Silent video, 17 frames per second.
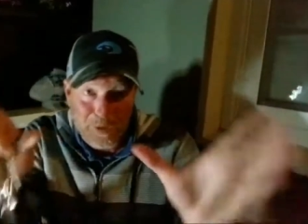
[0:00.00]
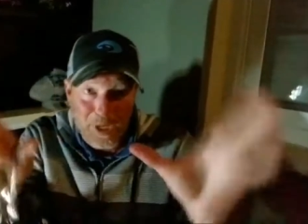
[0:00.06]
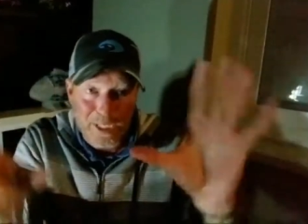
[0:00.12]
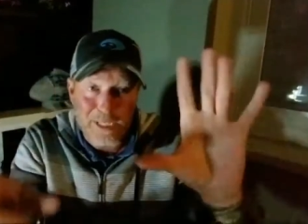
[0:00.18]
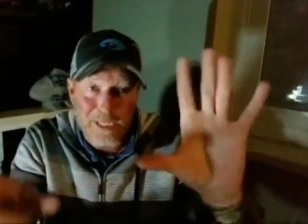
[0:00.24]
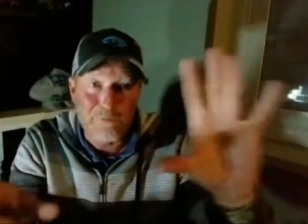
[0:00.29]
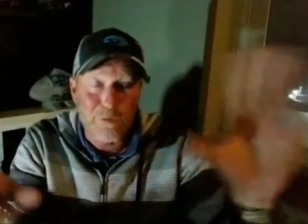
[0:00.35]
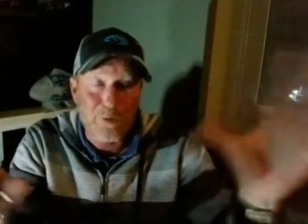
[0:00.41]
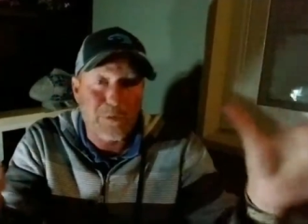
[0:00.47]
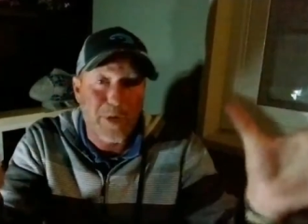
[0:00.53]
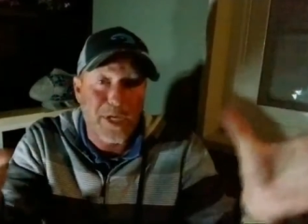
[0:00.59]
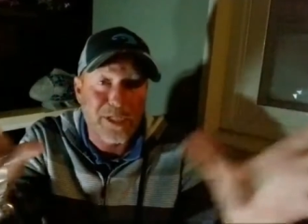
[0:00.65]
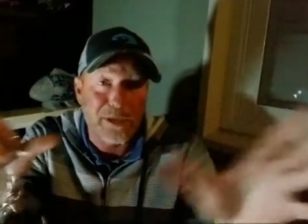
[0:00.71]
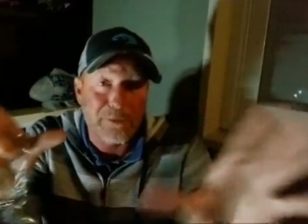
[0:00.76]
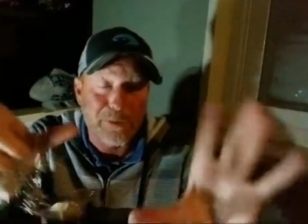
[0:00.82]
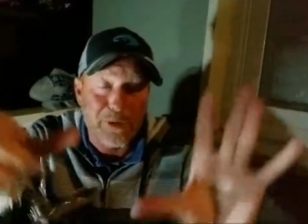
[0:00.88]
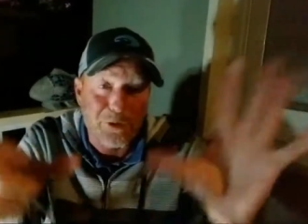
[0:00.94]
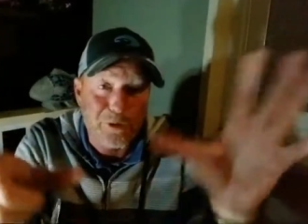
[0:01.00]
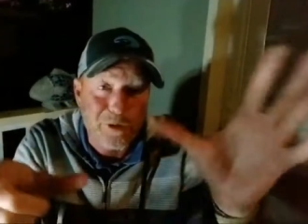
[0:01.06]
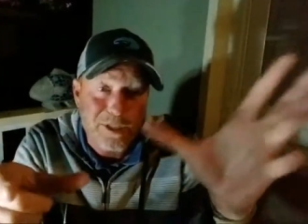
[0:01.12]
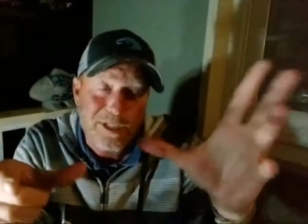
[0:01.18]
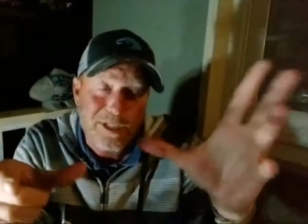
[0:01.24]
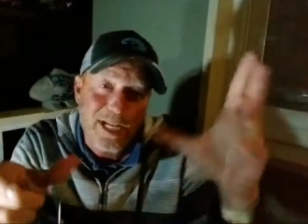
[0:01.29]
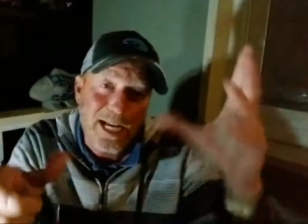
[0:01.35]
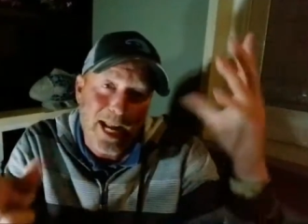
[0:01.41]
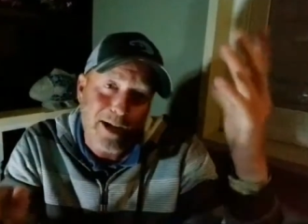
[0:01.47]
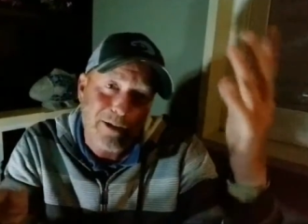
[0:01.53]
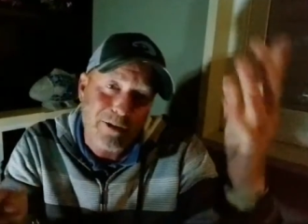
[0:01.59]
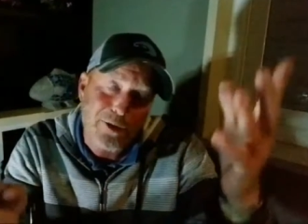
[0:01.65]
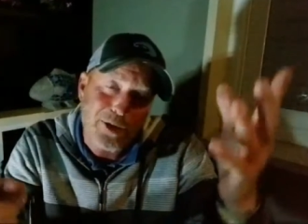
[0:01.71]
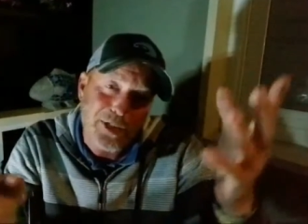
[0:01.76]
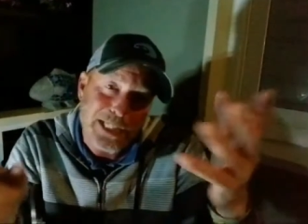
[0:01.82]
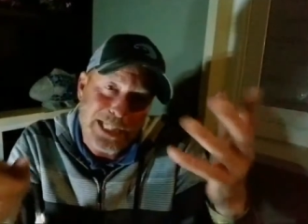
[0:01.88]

even with my tips and tricks and that, how to